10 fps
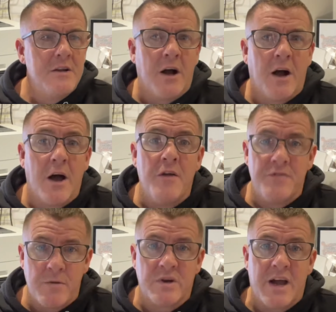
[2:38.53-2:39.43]
and
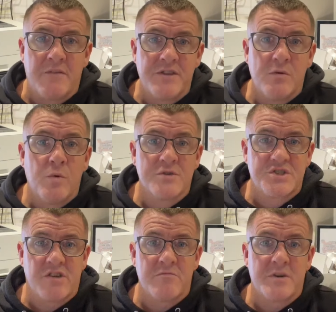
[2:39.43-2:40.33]
then we'll have the award
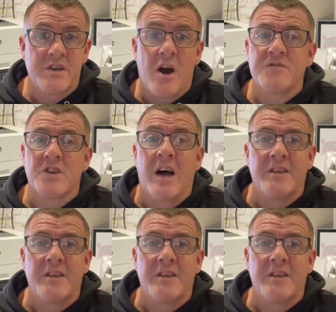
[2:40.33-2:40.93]
ceremony after that.